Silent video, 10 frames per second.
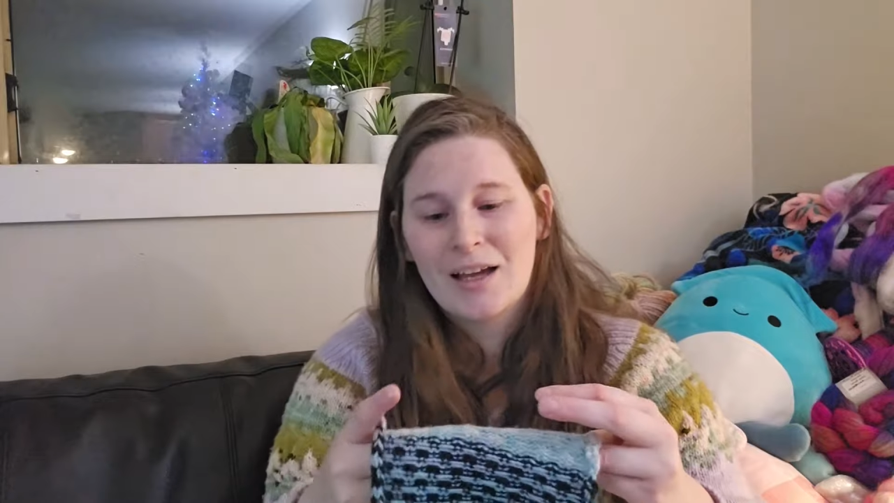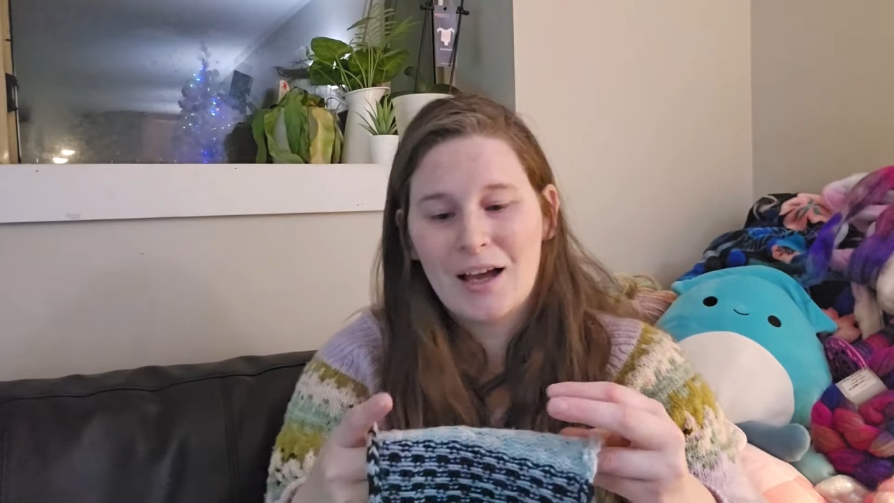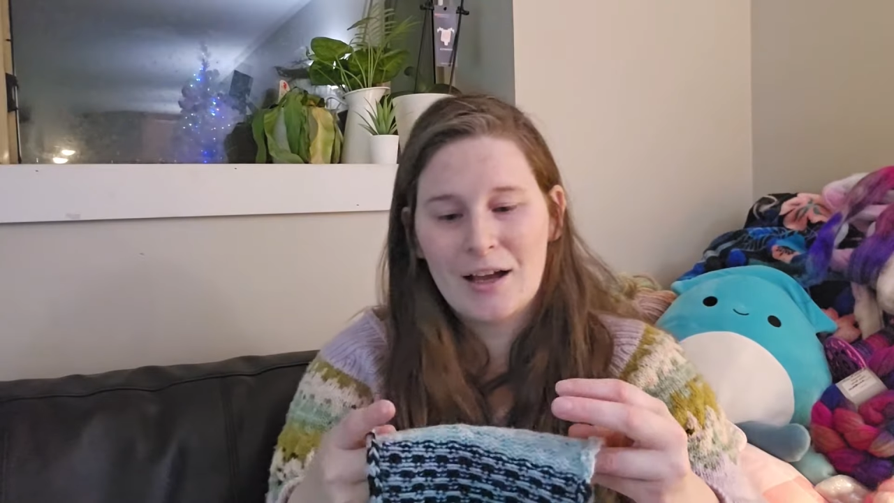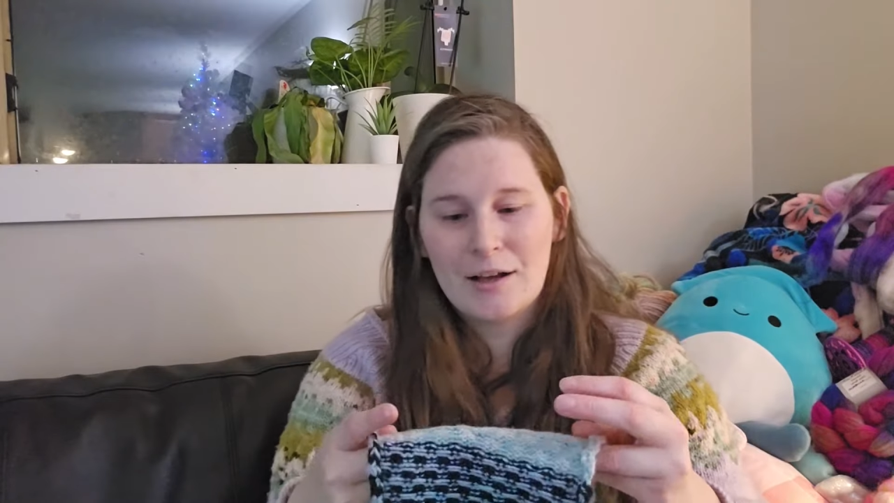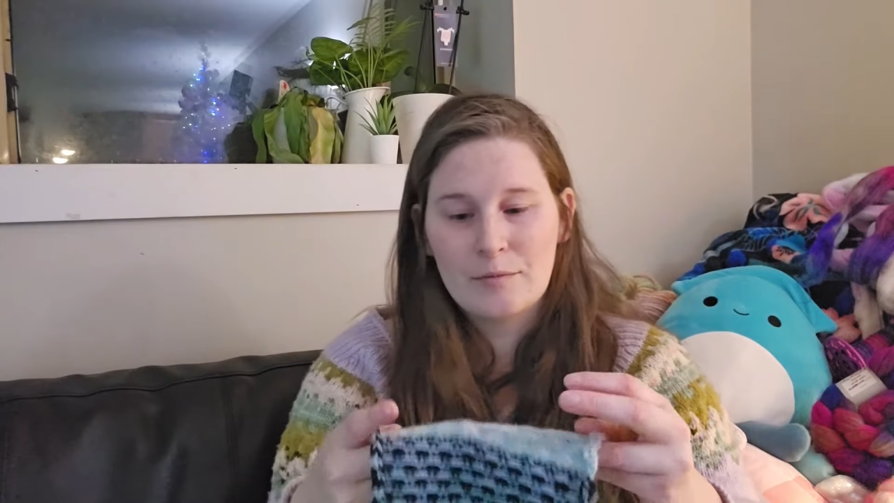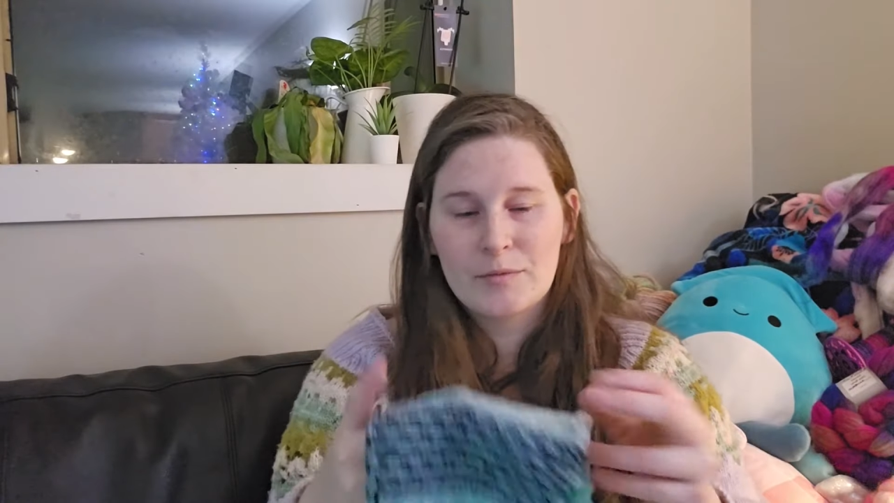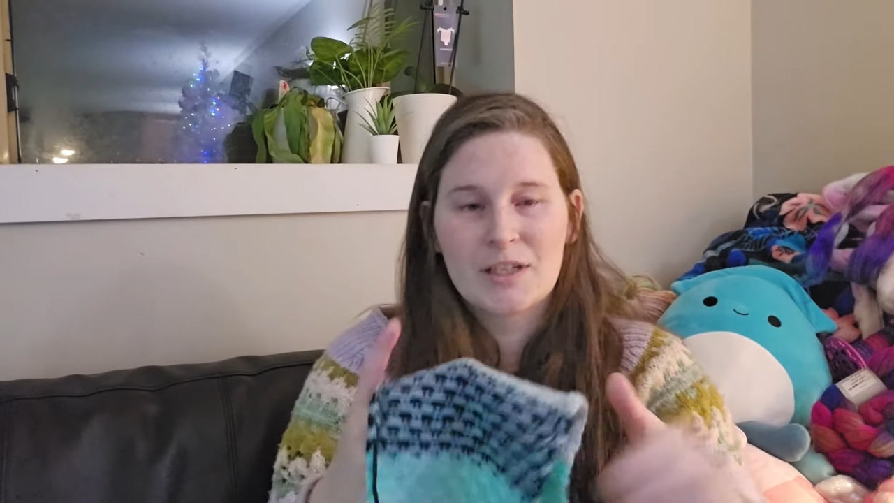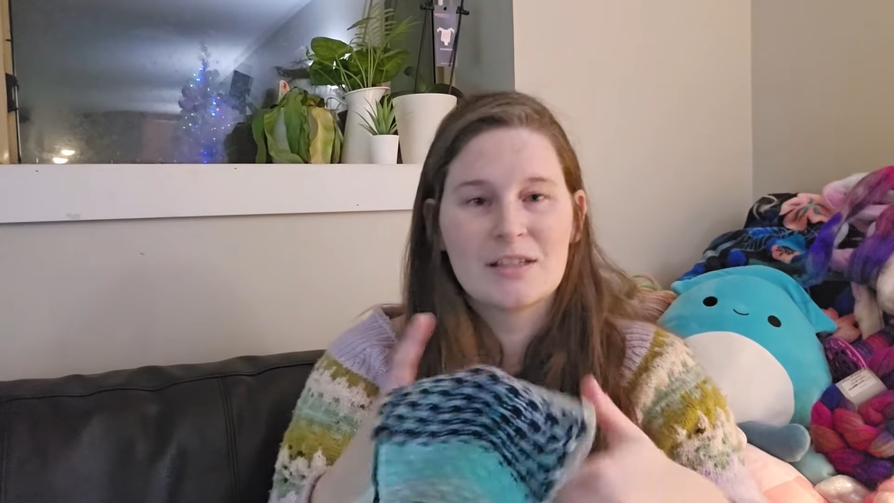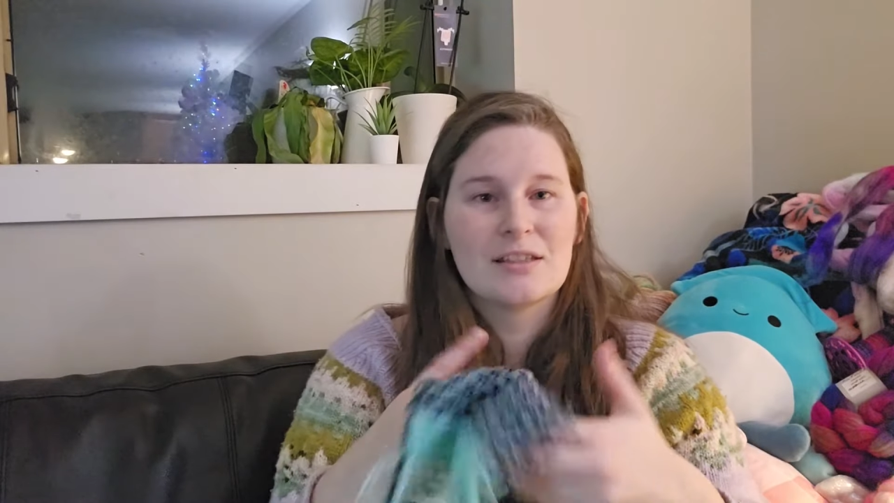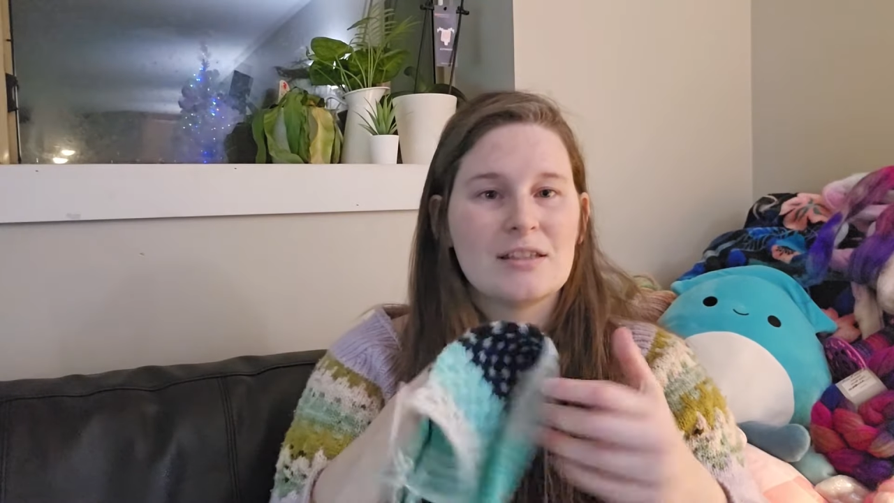
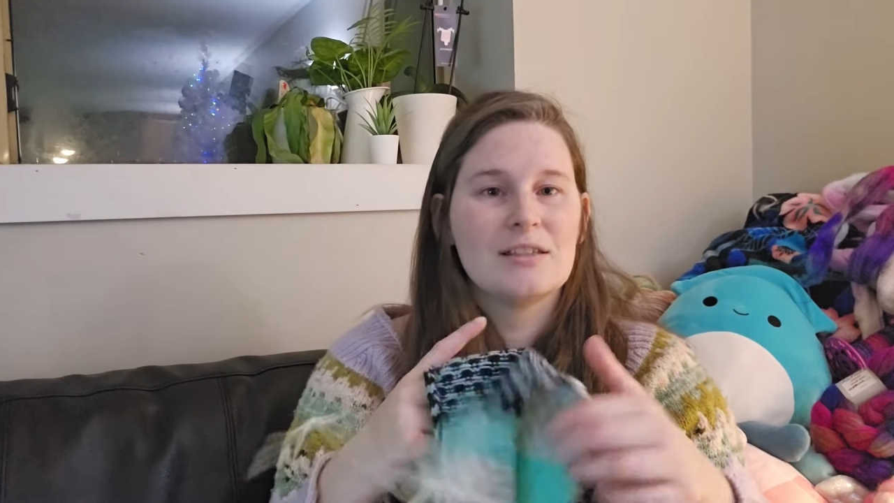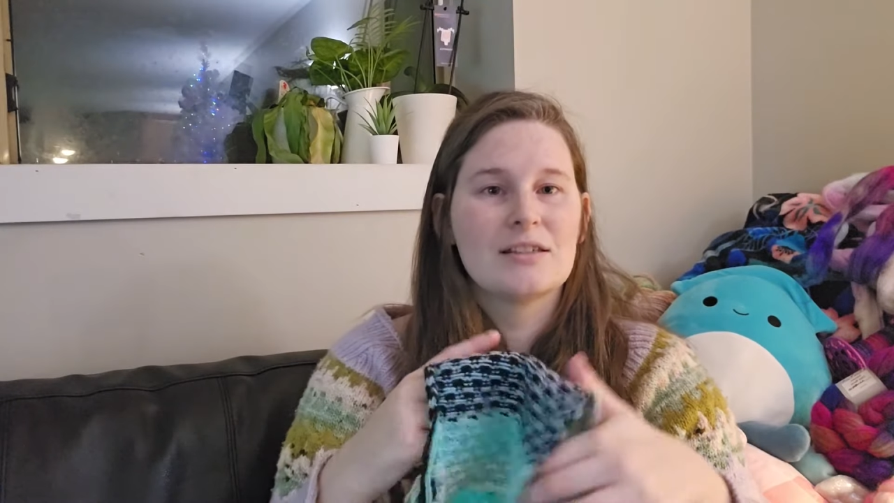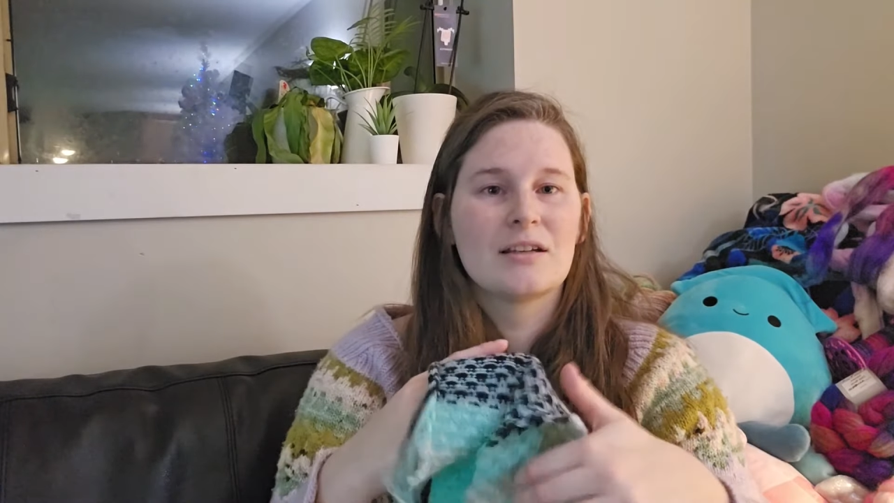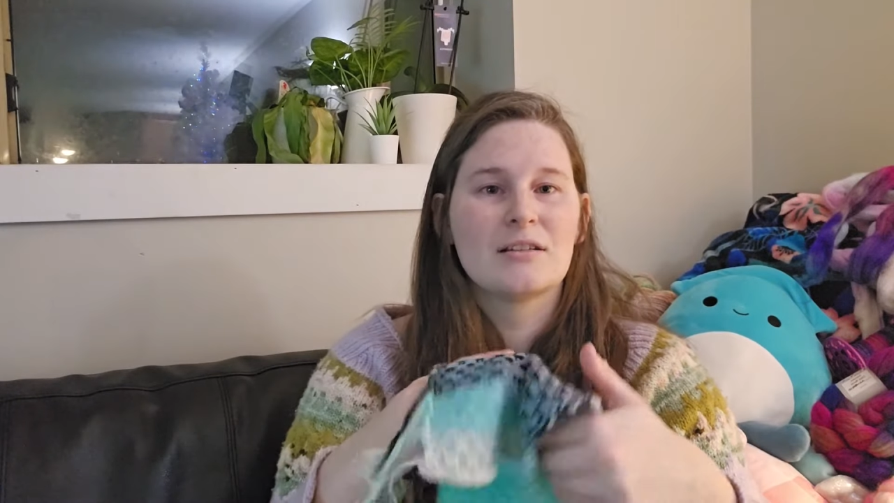because this is a